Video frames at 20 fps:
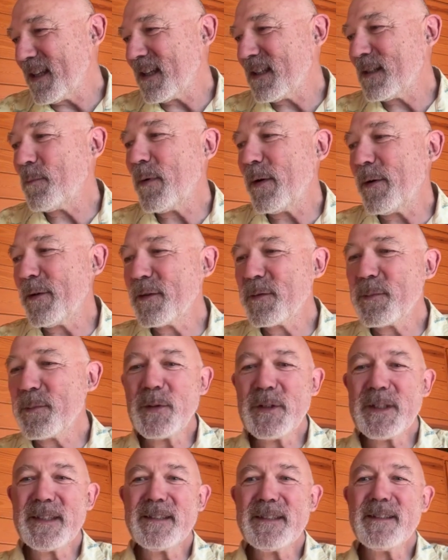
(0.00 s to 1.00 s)
experienced
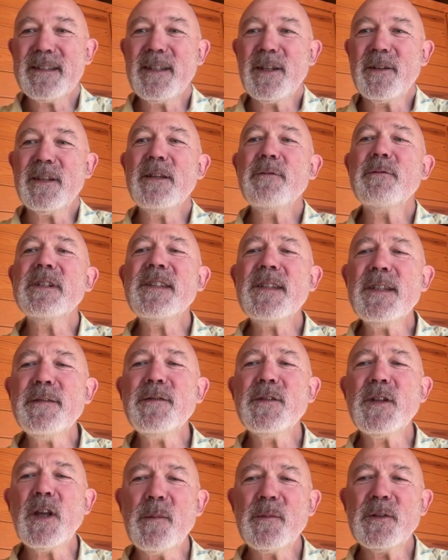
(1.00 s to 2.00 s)
Buddhist, he
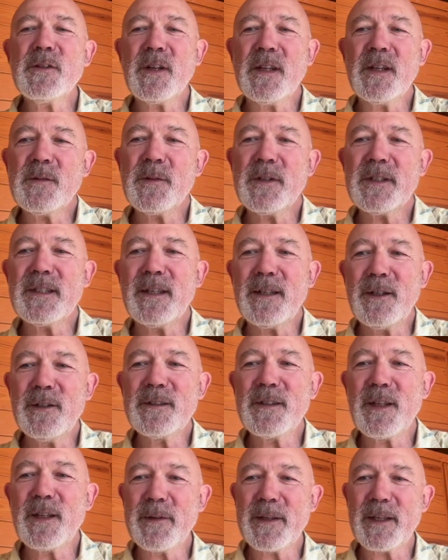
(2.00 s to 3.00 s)
received Dharma transmission a
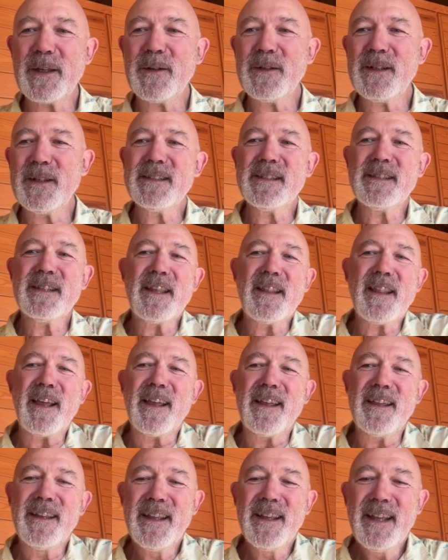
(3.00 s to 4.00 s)
long time ago, let's say
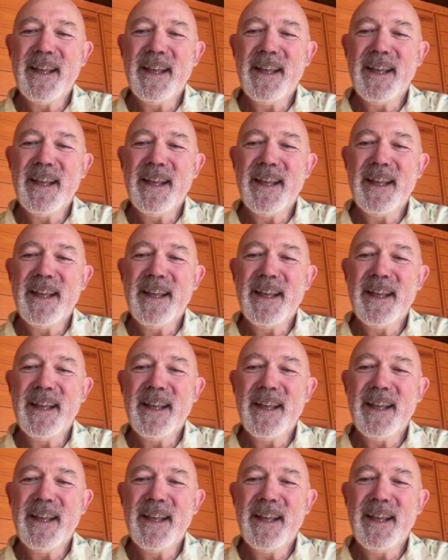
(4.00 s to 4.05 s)
that.